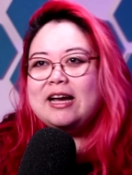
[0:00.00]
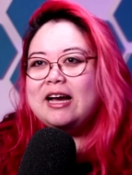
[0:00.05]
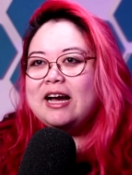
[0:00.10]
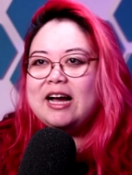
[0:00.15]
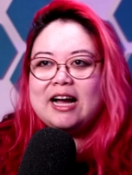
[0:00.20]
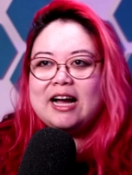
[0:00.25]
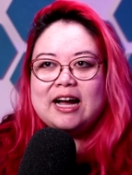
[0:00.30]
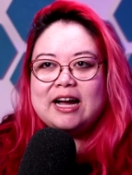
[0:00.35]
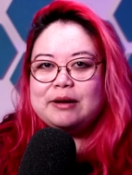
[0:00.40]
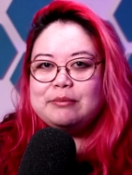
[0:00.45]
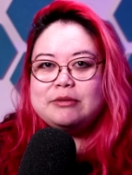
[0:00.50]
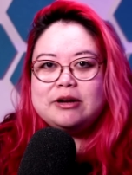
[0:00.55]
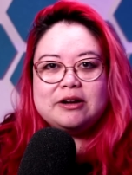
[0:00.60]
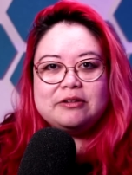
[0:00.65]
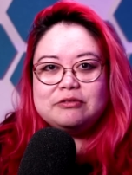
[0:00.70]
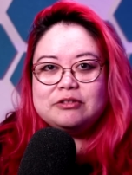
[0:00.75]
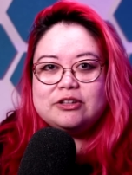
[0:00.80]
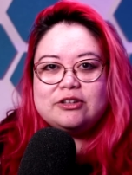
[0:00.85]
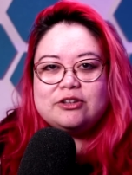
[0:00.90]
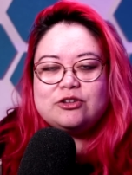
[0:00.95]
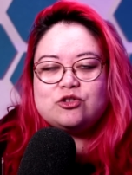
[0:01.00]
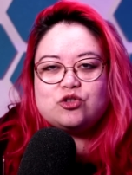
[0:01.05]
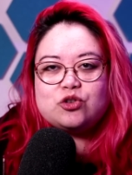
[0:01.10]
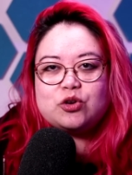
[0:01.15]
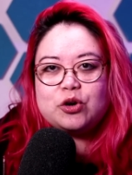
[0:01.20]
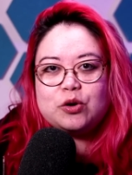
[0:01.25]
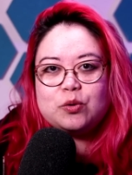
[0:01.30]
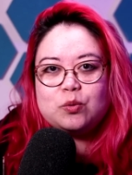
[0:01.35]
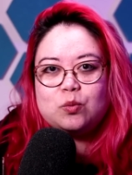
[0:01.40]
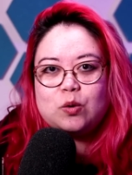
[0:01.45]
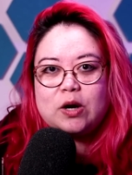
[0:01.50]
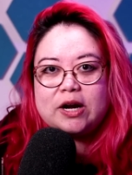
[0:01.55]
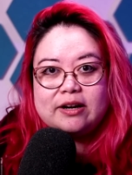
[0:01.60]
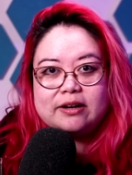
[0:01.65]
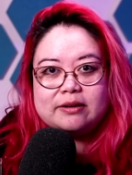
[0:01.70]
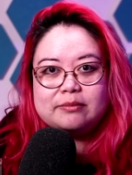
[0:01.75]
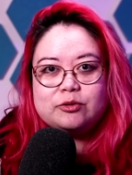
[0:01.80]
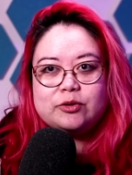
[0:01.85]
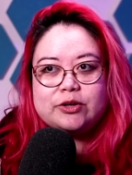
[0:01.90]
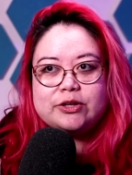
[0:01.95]
I'm not really sure what I'm
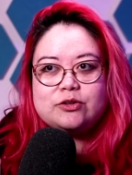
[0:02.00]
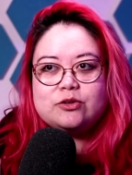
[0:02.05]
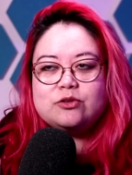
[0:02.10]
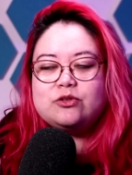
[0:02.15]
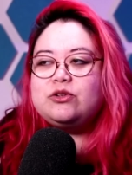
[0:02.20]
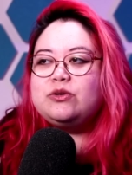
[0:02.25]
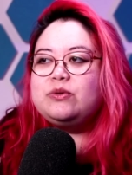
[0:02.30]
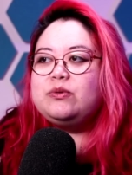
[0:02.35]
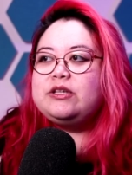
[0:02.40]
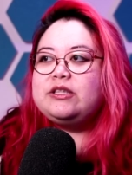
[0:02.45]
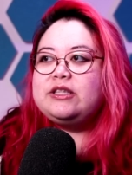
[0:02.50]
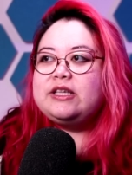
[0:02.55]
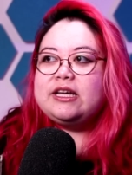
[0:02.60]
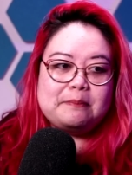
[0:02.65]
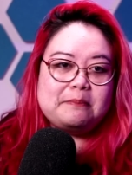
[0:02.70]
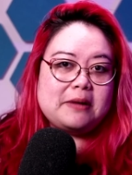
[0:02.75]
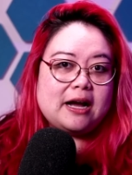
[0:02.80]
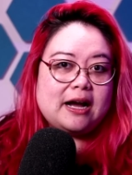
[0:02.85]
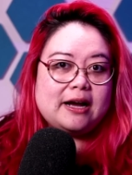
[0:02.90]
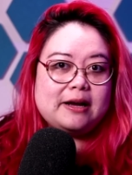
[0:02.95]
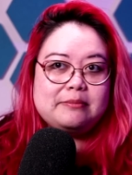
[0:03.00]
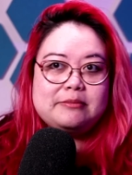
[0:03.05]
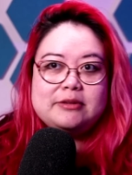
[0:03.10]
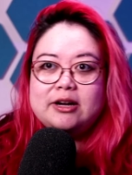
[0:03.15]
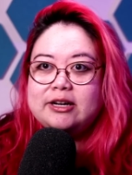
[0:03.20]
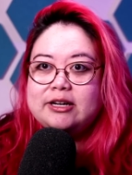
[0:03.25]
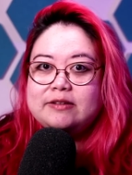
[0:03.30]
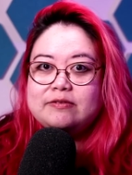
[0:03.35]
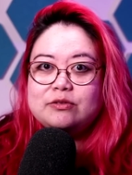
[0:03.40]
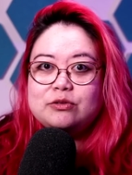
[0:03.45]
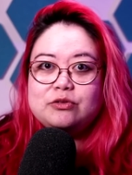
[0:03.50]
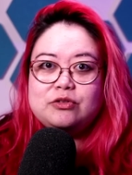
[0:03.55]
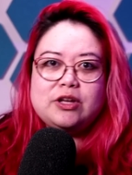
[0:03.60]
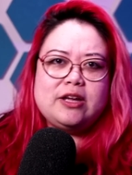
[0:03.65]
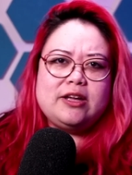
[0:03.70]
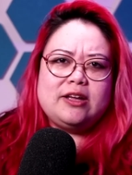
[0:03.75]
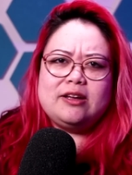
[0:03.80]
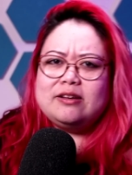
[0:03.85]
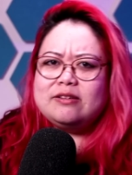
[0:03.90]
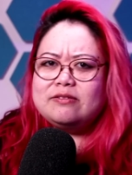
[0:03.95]
going to do with it. I'm not even thinking
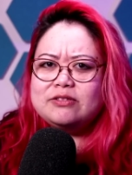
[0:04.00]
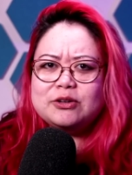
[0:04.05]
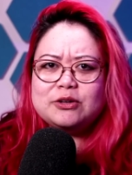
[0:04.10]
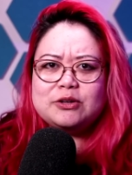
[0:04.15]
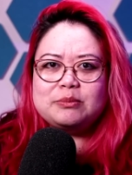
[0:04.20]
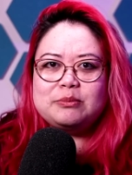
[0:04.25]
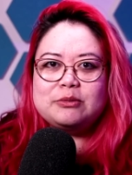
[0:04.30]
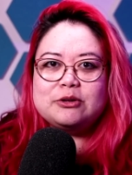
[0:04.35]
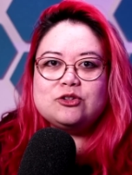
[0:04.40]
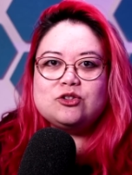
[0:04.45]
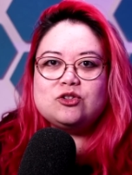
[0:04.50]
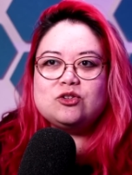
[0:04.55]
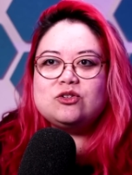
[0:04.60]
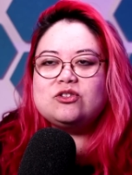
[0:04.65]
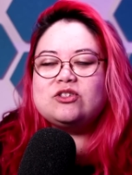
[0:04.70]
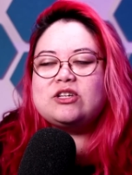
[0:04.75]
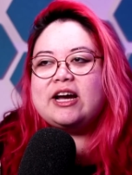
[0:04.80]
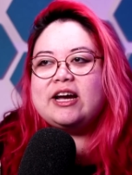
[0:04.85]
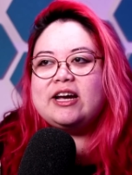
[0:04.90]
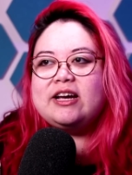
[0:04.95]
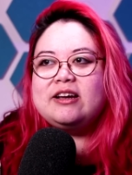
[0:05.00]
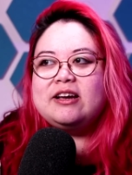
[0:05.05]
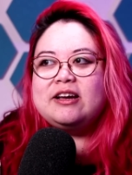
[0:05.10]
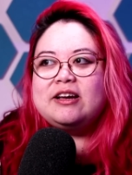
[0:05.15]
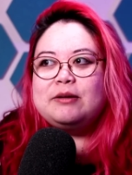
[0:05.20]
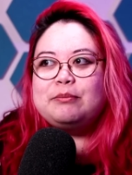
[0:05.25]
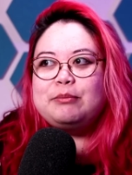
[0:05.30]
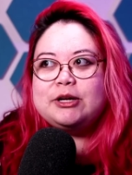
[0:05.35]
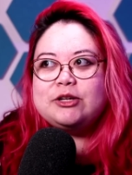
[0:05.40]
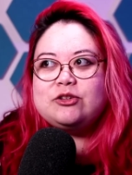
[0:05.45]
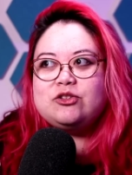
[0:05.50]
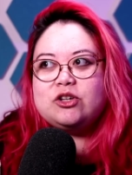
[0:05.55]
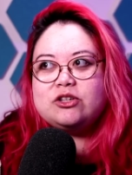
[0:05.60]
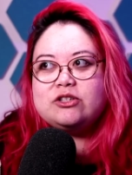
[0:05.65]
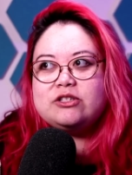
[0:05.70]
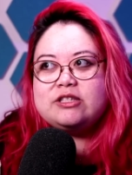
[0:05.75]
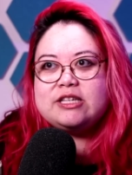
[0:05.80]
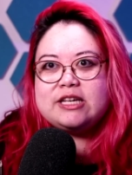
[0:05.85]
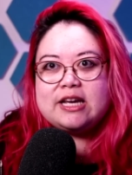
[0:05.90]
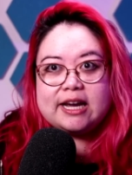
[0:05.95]
of the commercial side, but just the
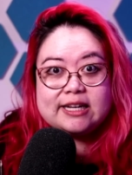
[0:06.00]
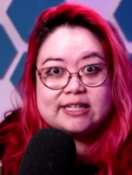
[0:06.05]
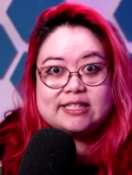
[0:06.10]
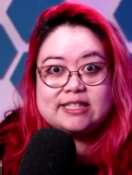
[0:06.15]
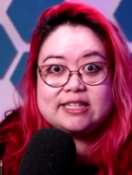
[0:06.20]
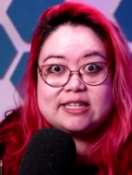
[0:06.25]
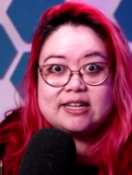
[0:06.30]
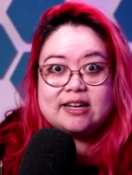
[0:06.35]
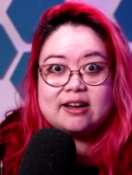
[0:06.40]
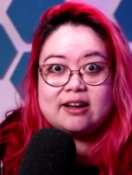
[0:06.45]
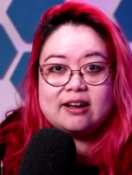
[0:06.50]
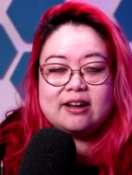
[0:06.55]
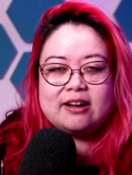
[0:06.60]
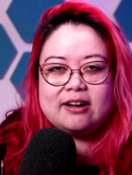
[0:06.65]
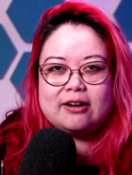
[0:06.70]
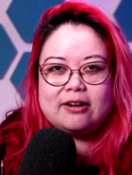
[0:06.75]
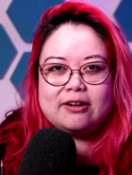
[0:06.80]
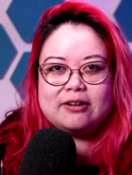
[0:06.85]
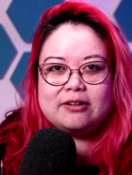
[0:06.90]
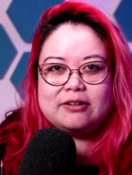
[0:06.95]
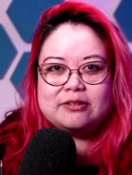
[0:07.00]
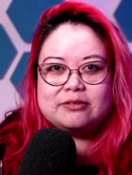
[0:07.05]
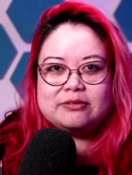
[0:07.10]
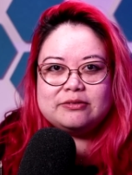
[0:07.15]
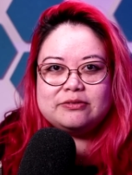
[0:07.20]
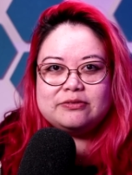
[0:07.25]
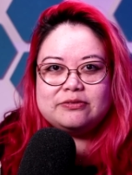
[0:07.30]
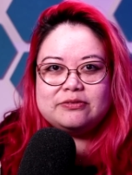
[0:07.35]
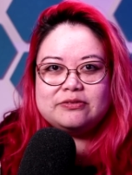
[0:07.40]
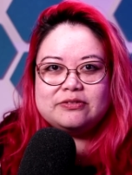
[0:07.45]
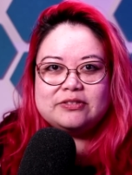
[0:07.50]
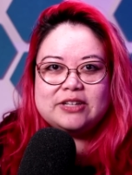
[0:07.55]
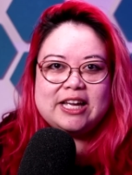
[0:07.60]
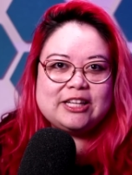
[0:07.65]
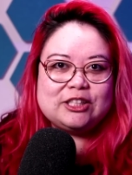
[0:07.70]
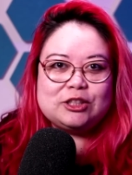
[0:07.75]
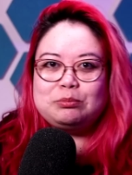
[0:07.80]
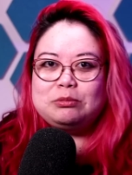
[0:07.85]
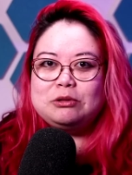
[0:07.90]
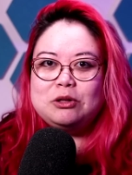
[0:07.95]
idea of
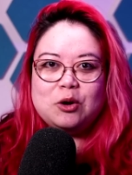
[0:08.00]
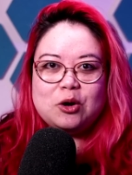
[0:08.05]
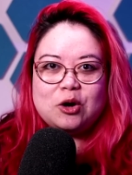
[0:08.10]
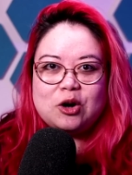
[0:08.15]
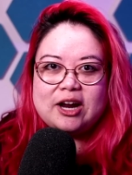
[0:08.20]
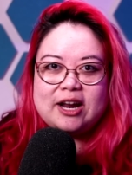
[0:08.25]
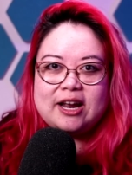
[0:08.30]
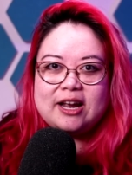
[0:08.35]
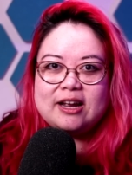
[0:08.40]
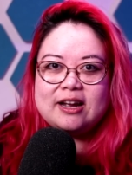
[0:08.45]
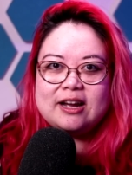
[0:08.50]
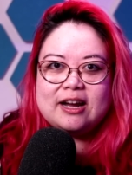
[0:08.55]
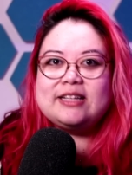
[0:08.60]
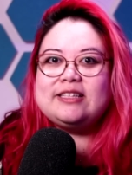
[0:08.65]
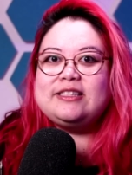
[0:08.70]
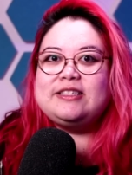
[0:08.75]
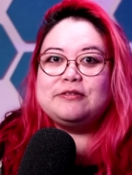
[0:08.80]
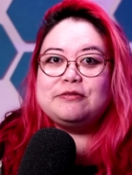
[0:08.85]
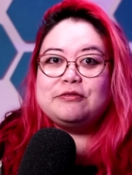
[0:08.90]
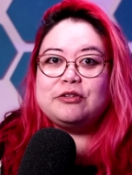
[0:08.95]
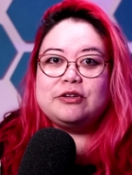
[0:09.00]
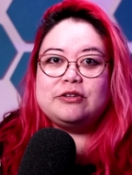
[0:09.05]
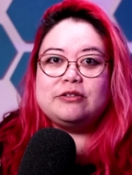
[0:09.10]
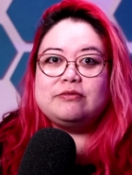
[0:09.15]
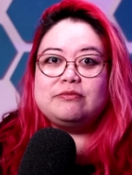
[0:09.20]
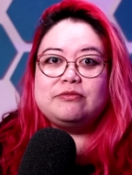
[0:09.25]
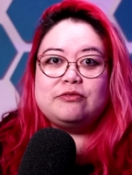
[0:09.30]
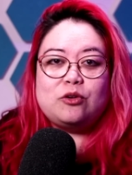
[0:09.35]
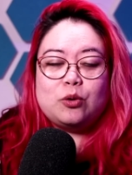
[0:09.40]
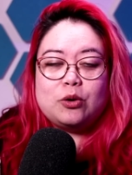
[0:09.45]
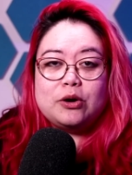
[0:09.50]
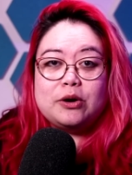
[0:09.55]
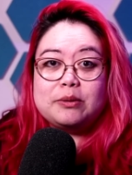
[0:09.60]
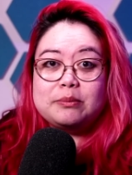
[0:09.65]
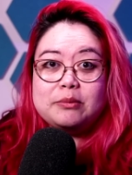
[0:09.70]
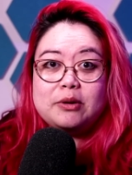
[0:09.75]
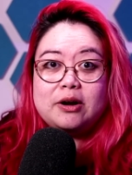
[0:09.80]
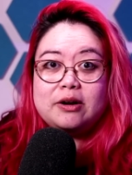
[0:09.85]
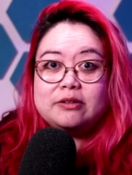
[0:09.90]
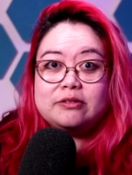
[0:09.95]
exploring a different form
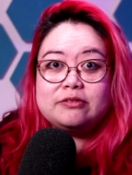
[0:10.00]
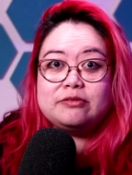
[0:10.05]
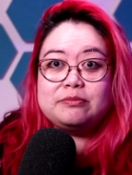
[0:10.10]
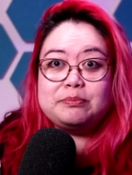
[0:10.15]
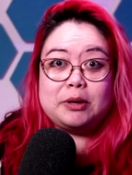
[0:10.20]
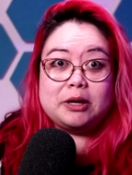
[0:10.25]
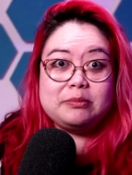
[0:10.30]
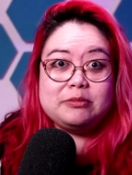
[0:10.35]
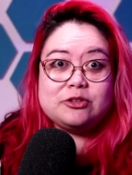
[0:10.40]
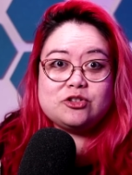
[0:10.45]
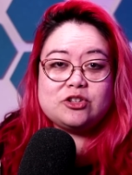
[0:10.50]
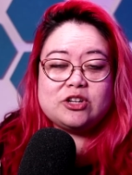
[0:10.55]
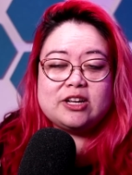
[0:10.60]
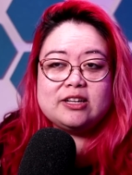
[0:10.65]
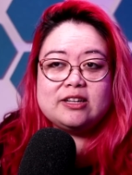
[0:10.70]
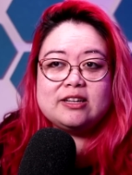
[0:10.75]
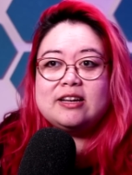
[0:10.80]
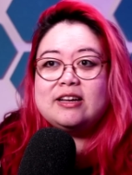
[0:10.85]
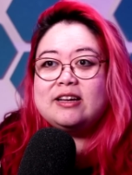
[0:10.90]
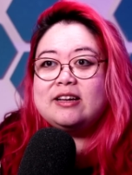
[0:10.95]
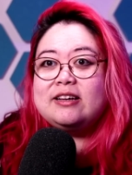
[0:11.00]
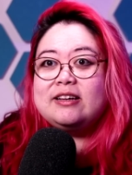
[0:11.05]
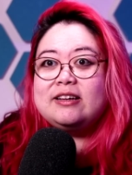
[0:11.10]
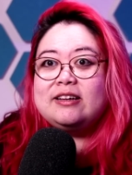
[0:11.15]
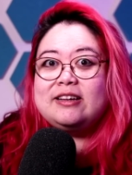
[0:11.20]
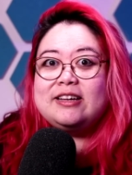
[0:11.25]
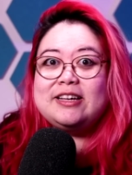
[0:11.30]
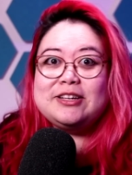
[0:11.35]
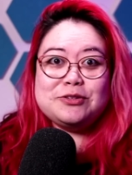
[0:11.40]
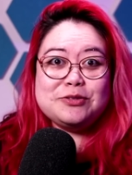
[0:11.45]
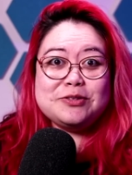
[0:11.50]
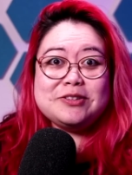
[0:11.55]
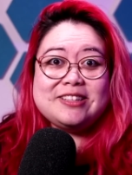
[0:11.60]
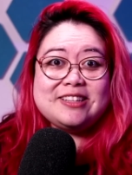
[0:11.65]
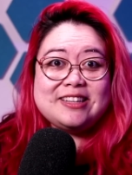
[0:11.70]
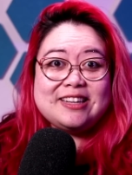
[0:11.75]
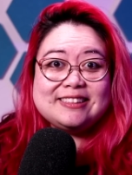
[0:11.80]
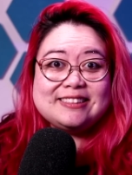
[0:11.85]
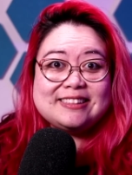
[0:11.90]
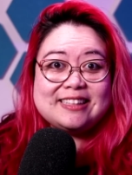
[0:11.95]
of publishing is really
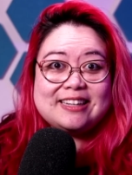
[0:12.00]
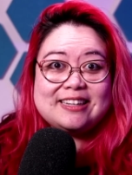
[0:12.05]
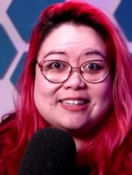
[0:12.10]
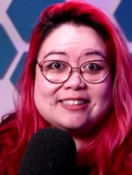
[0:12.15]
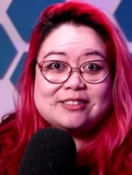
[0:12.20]
exciting to